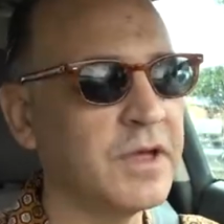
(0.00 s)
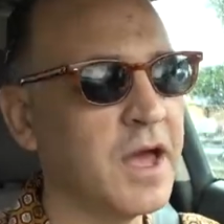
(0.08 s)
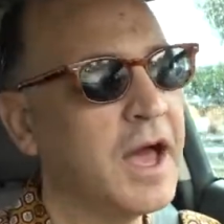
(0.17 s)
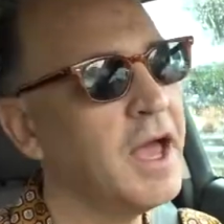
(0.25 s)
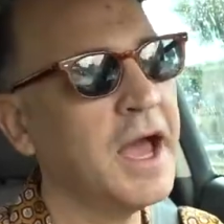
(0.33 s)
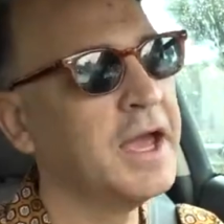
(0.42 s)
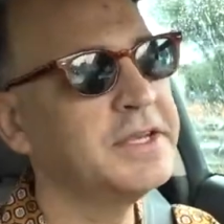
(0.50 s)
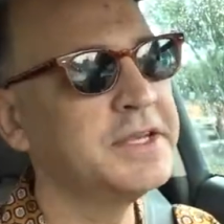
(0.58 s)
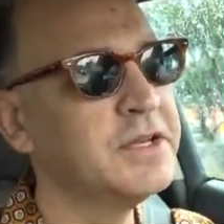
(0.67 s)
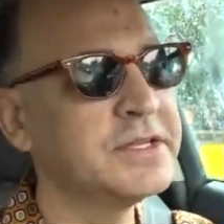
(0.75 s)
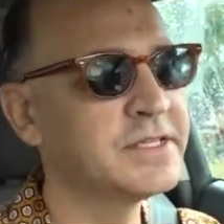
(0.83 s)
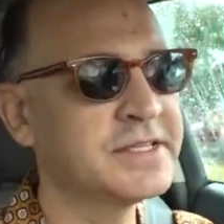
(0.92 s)
I, I
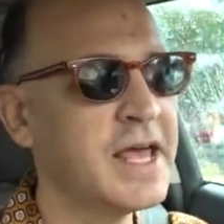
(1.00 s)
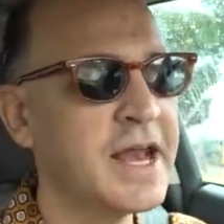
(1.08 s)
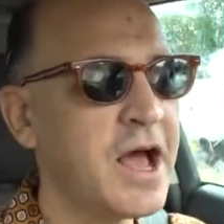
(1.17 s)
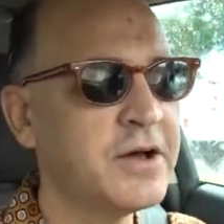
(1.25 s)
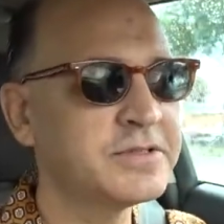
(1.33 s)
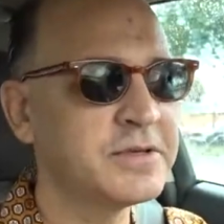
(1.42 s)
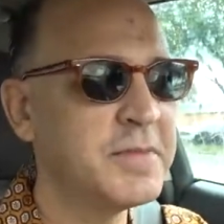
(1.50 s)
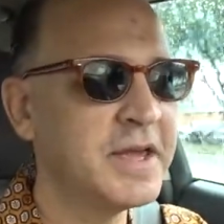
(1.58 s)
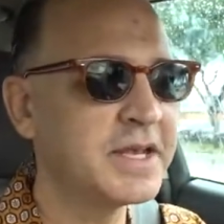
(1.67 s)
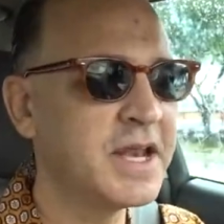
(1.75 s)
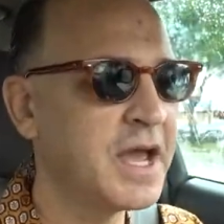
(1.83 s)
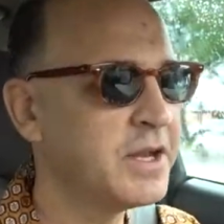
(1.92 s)
didn't set out to
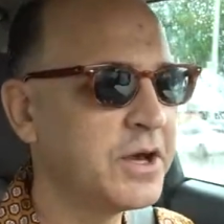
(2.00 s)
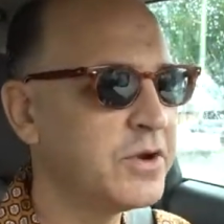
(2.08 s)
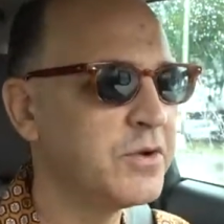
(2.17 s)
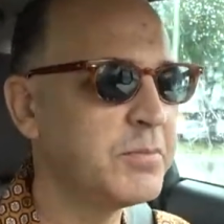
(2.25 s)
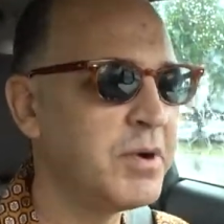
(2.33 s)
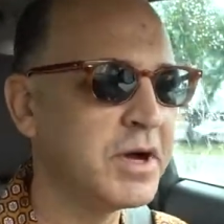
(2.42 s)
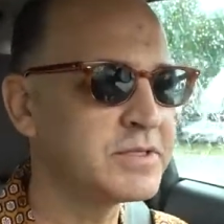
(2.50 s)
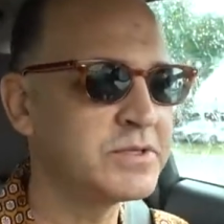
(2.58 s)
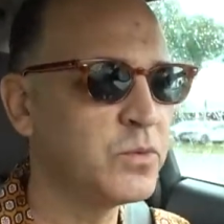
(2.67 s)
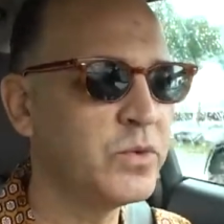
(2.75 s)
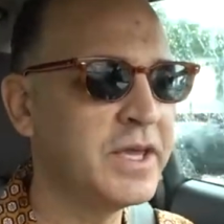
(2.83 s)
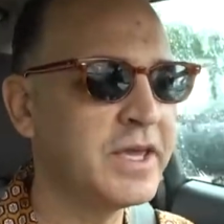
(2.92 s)
make 900 bucks
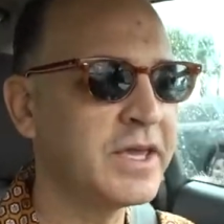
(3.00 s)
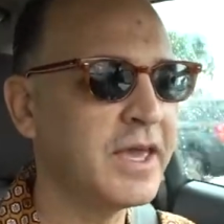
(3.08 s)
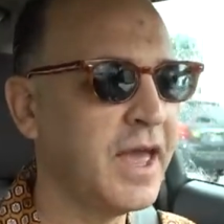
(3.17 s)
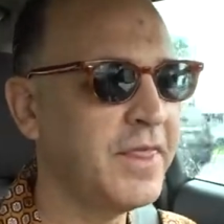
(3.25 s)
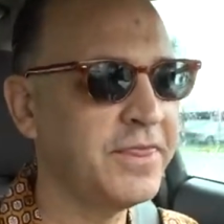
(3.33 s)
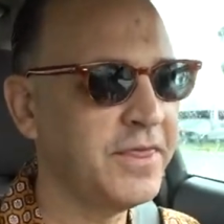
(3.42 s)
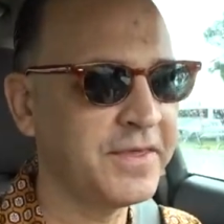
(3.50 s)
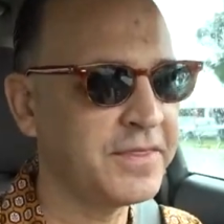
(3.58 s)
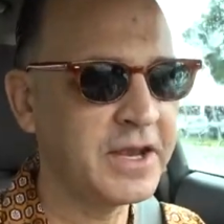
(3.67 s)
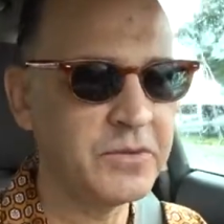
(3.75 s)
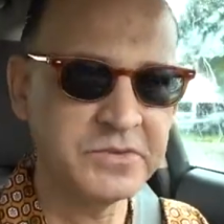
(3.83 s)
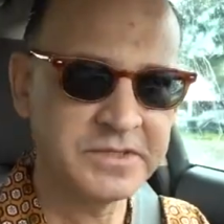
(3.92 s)
a week and think
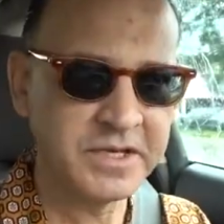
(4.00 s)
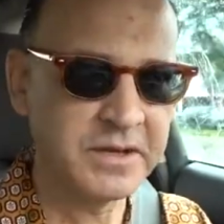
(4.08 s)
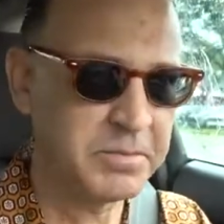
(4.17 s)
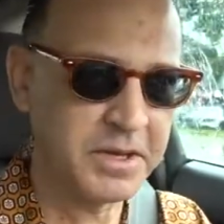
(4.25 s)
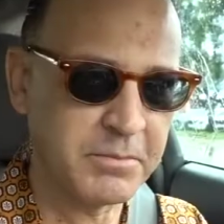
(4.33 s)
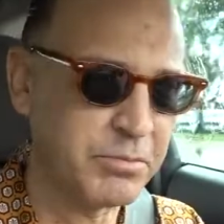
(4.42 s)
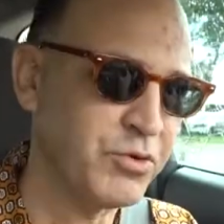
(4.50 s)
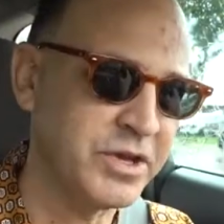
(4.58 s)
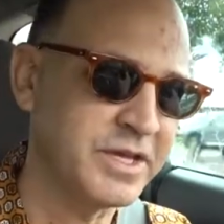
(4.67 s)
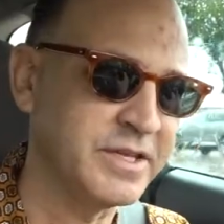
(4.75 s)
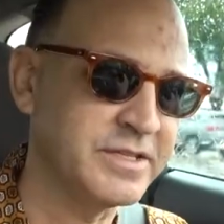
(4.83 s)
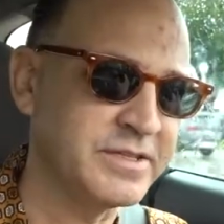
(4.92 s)
that it was going to be a
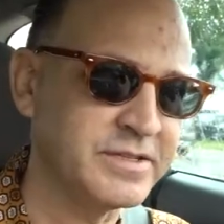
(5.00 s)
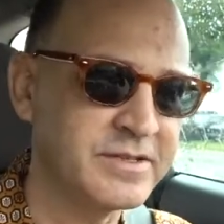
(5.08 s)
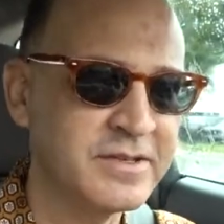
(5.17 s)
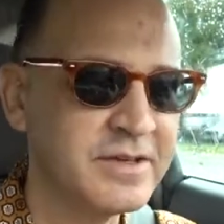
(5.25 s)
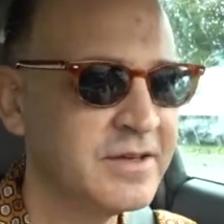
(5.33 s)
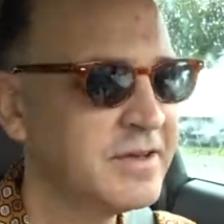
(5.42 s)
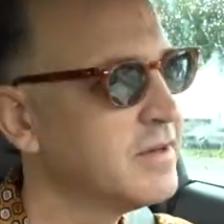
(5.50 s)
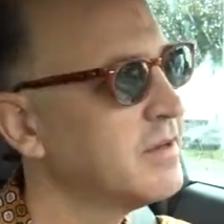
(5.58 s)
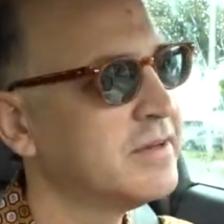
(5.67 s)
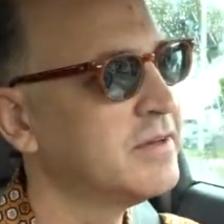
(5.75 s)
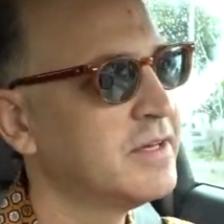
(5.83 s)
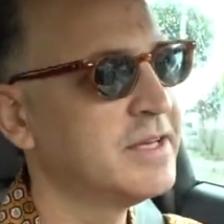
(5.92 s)
breeze.
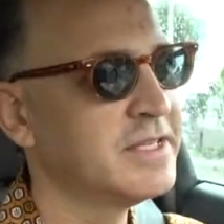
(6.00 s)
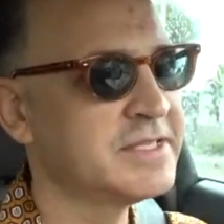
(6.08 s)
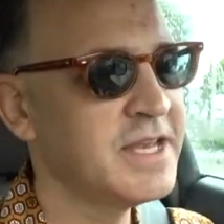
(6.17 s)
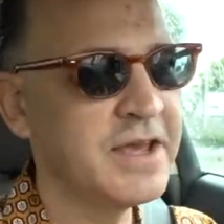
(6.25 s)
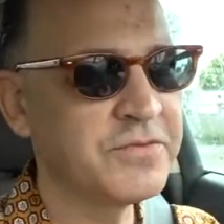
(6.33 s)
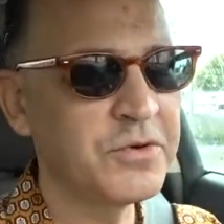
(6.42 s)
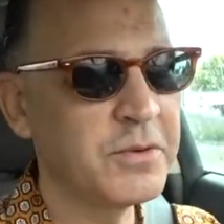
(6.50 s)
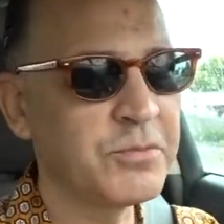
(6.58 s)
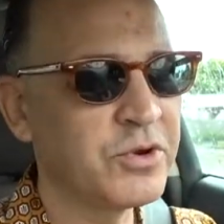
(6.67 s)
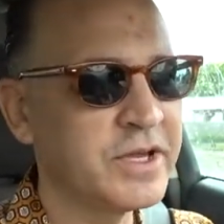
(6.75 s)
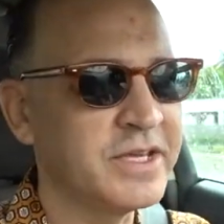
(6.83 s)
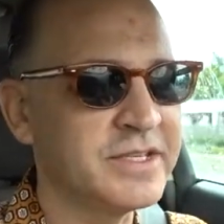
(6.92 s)
It's never a
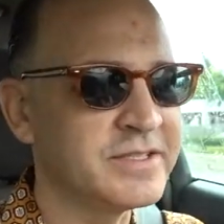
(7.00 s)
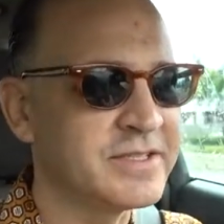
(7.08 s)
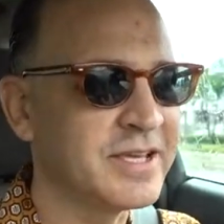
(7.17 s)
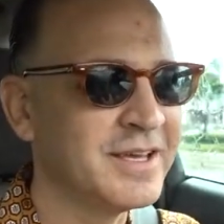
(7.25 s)
breeze.